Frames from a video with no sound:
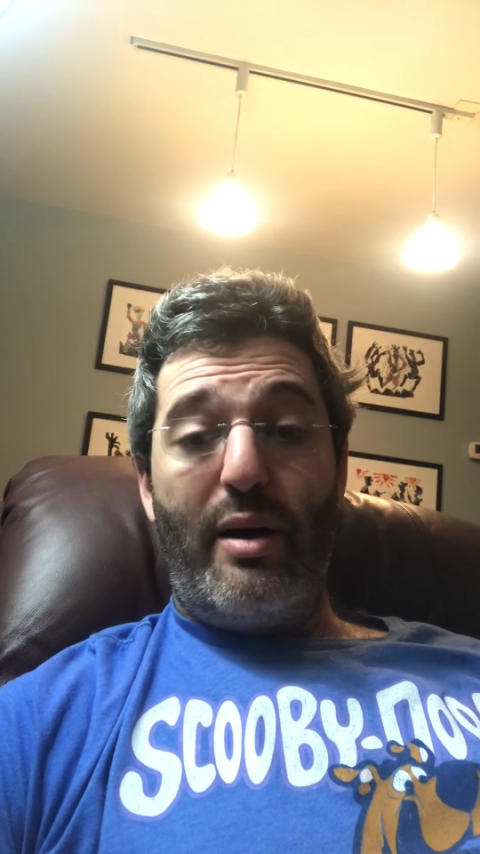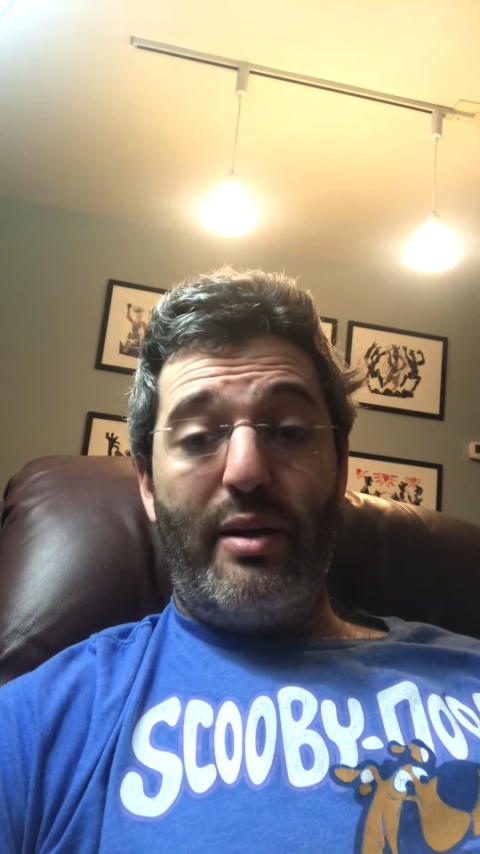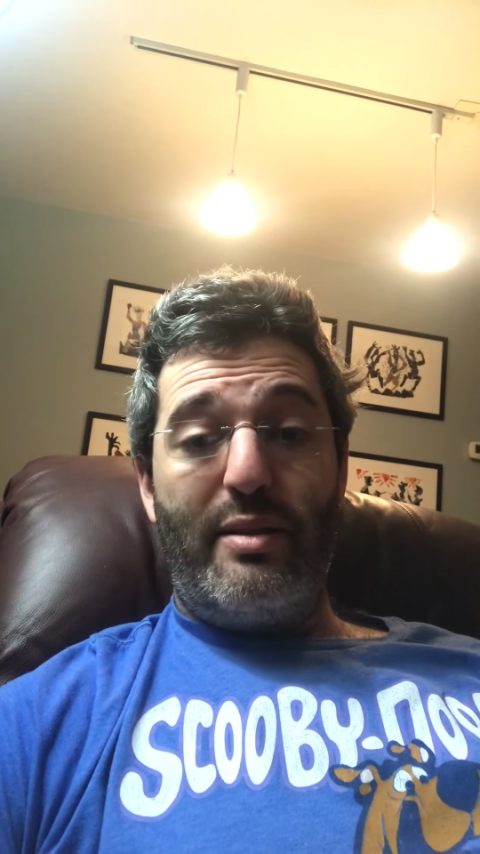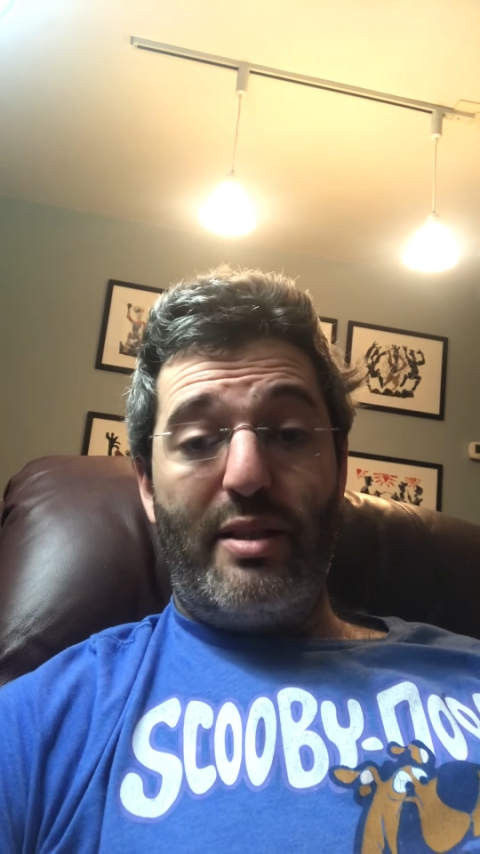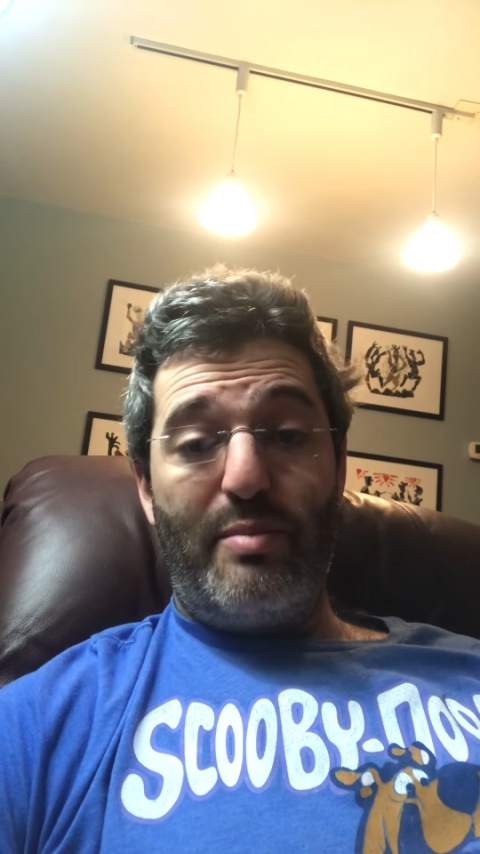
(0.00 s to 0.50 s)

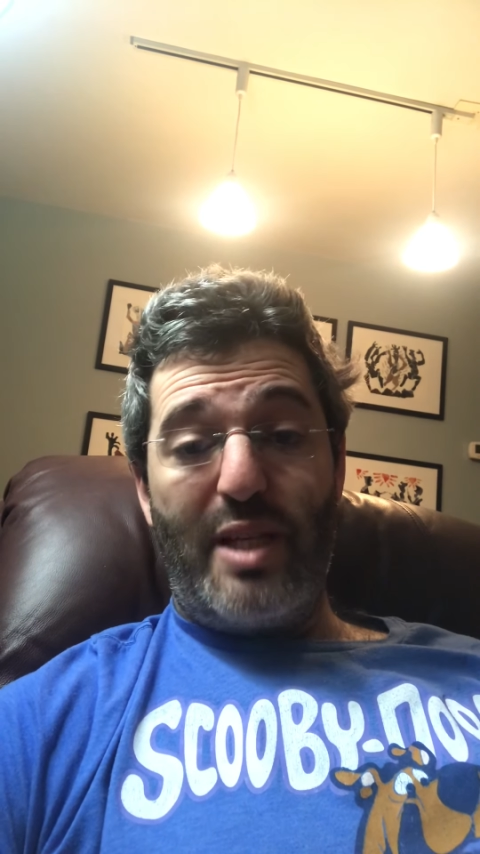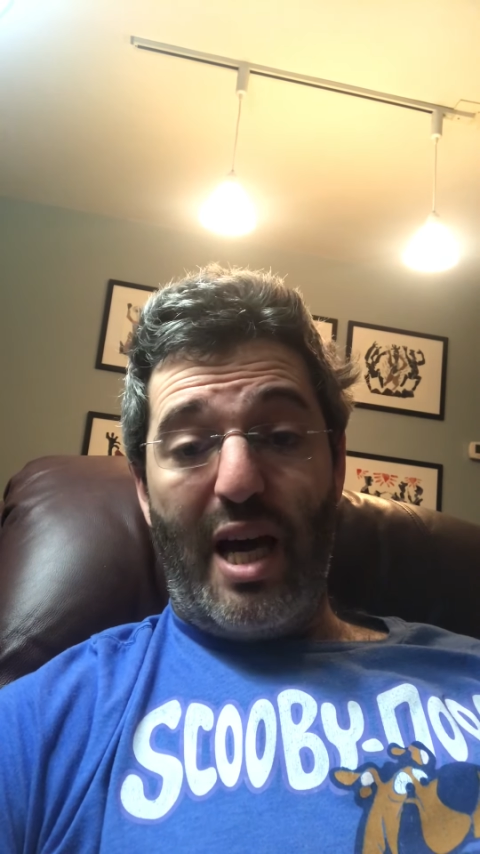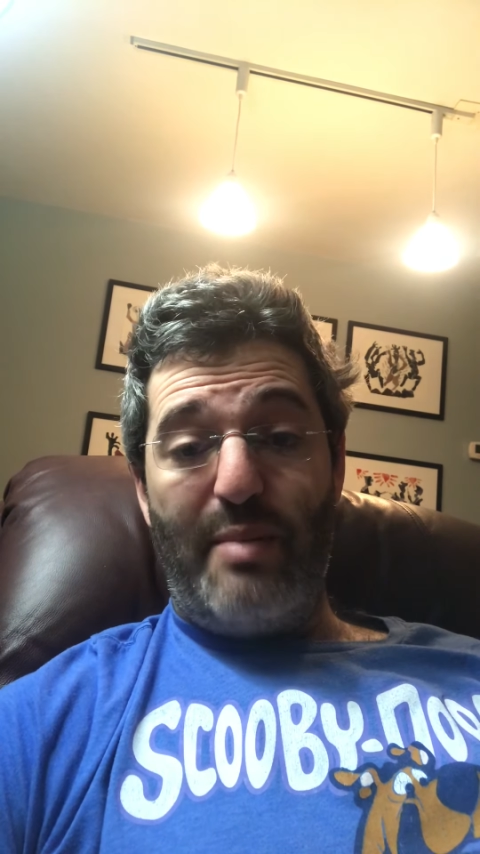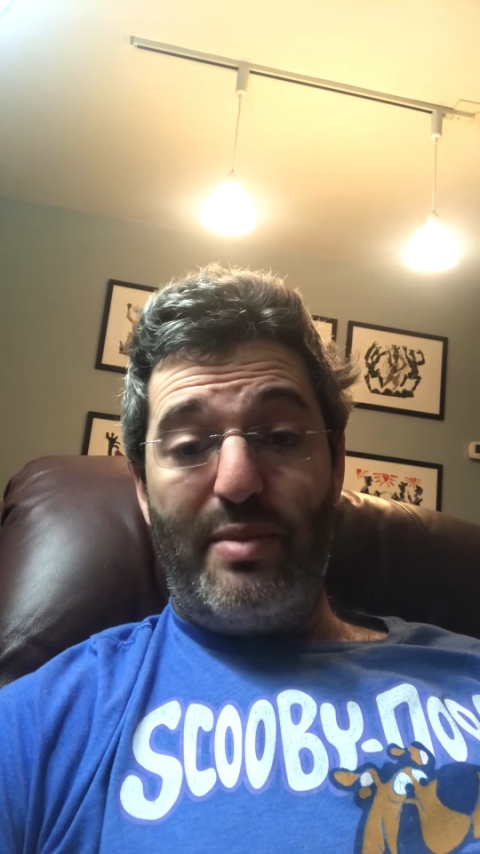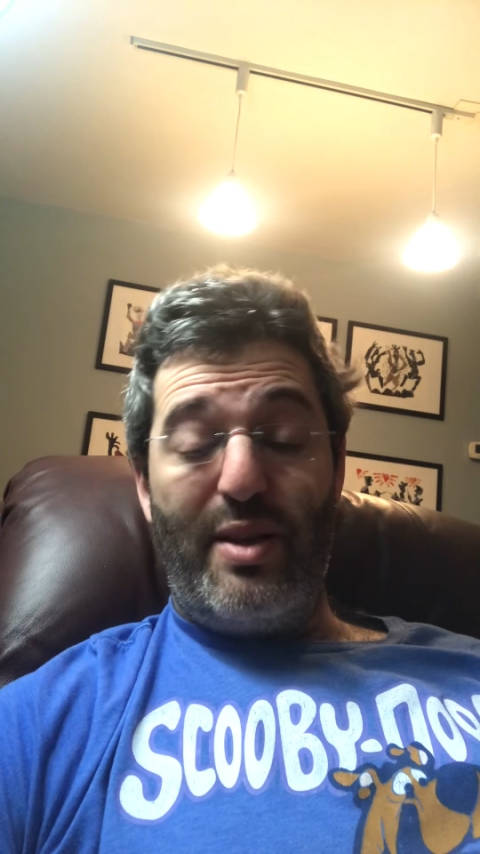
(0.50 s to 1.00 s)

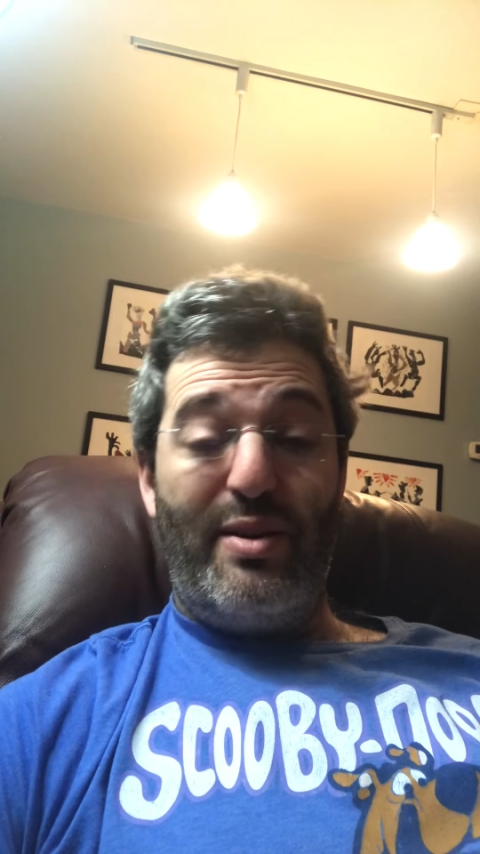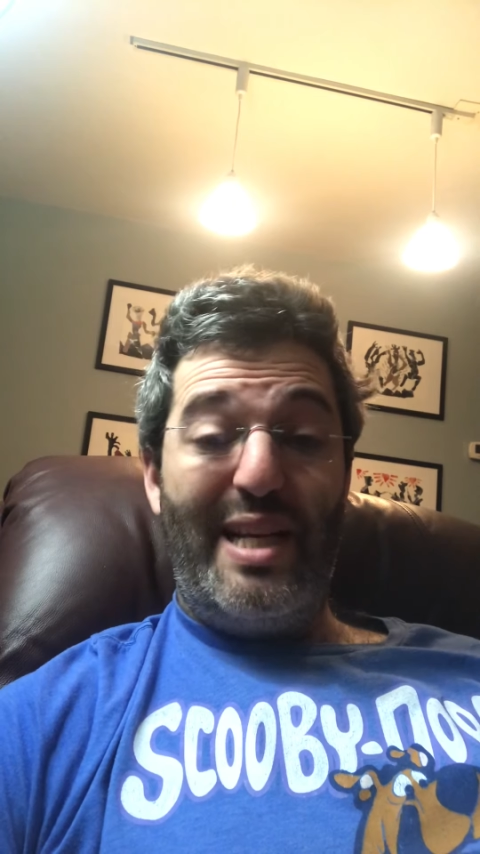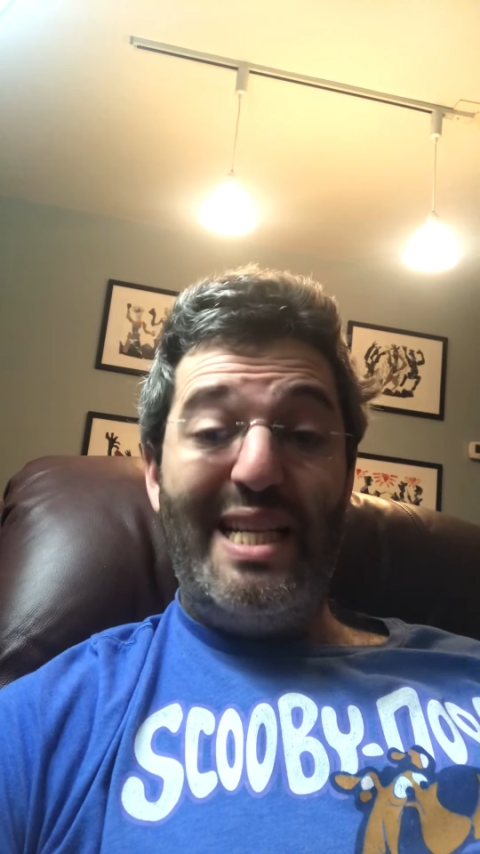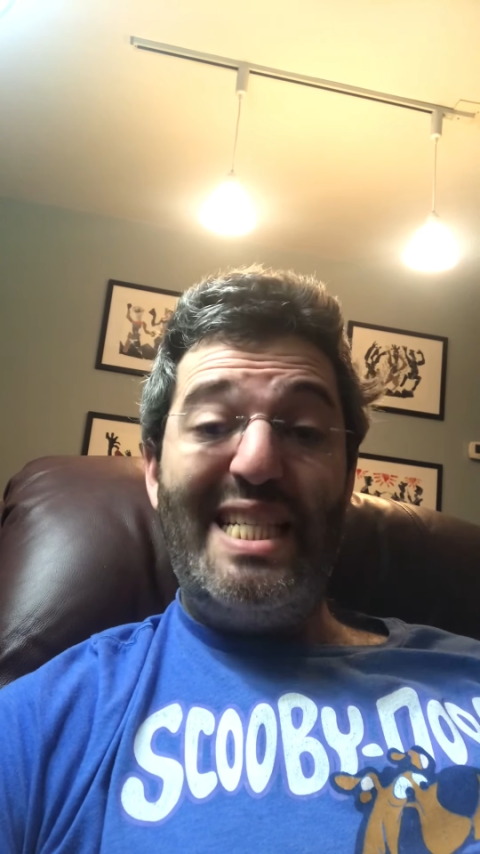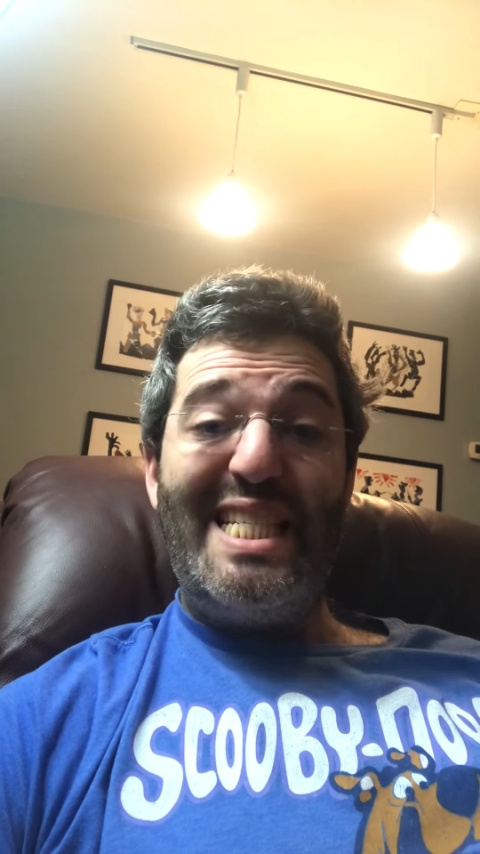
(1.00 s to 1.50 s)
Sometimes there
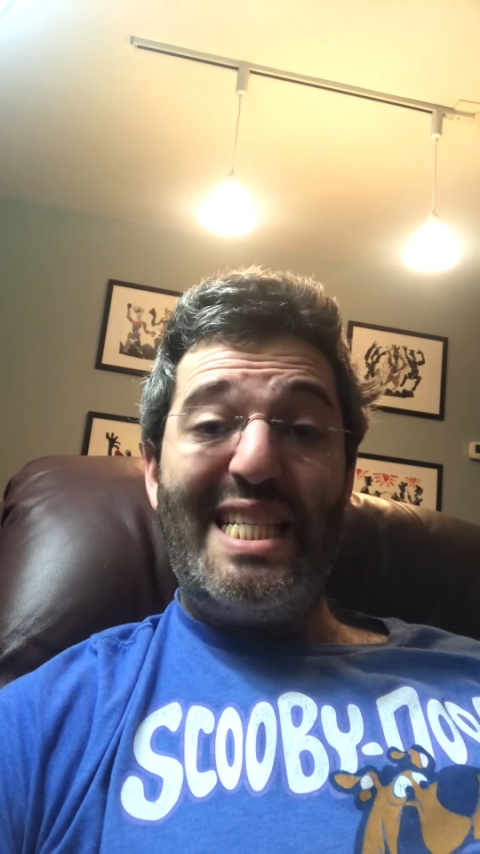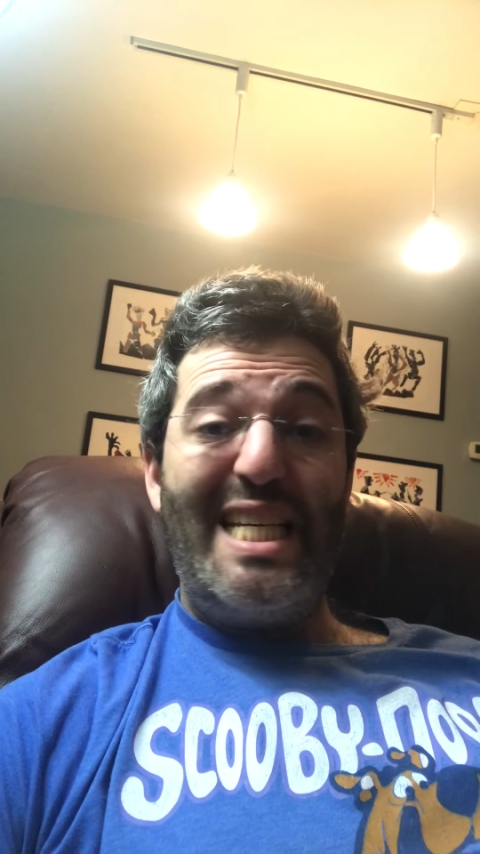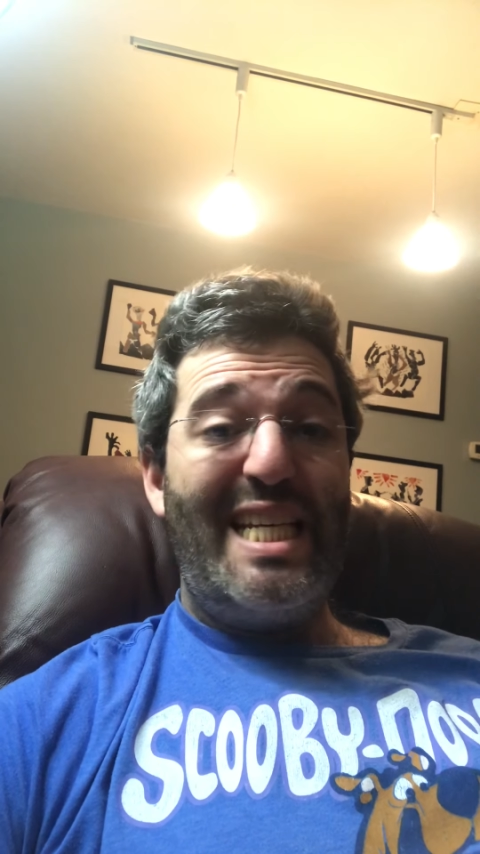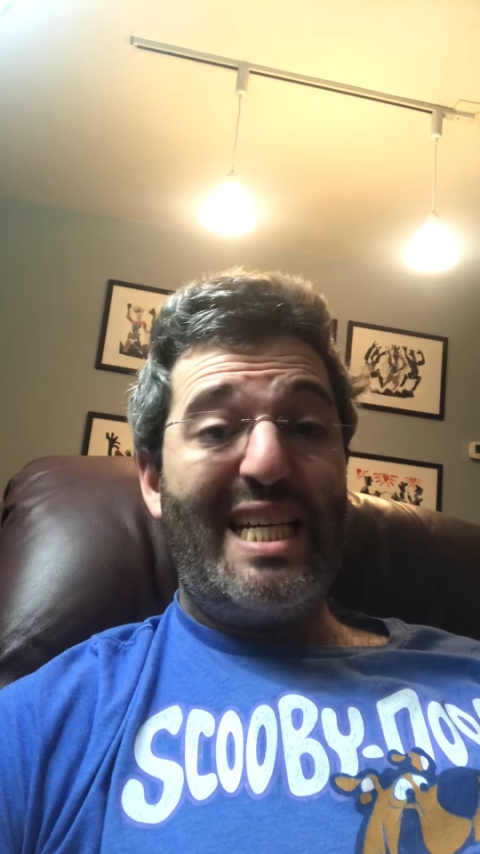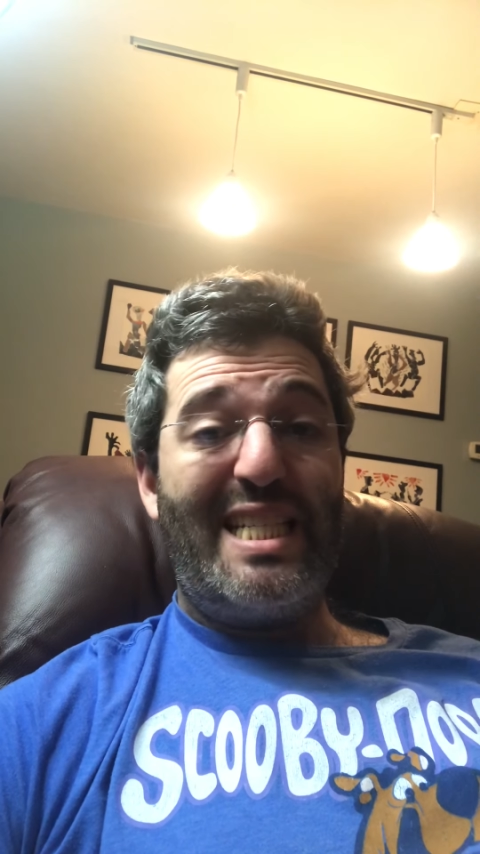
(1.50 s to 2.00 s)
is a
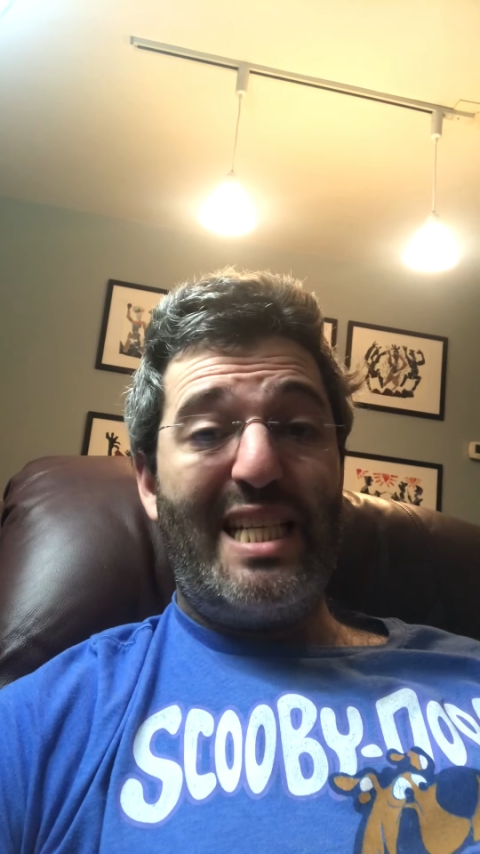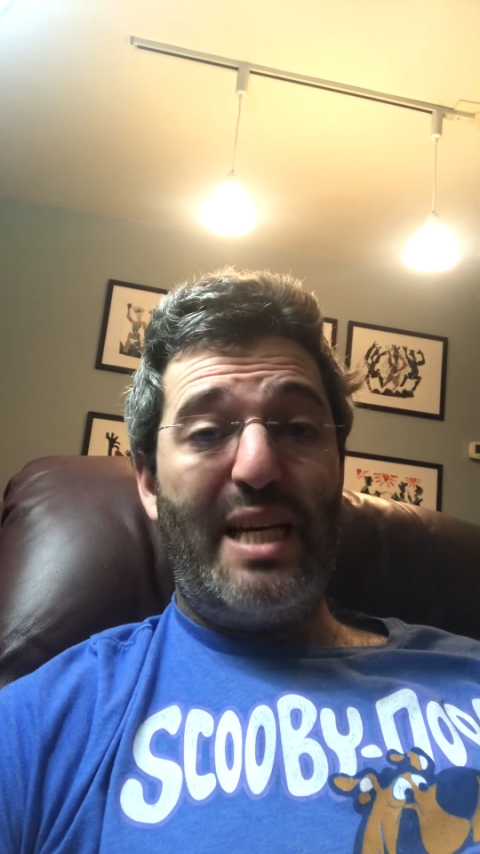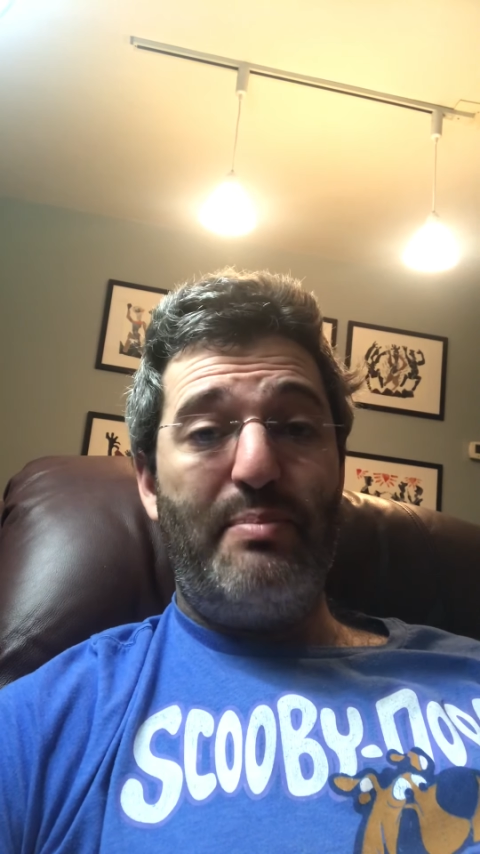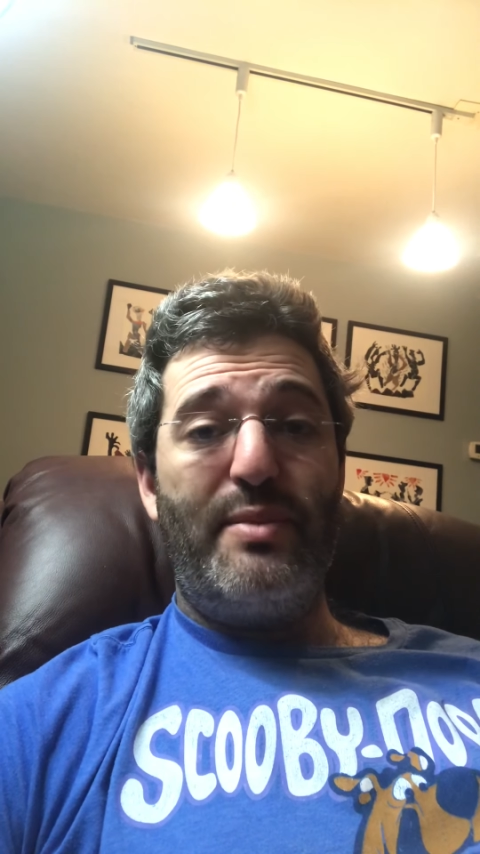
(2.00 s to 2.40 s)
next time,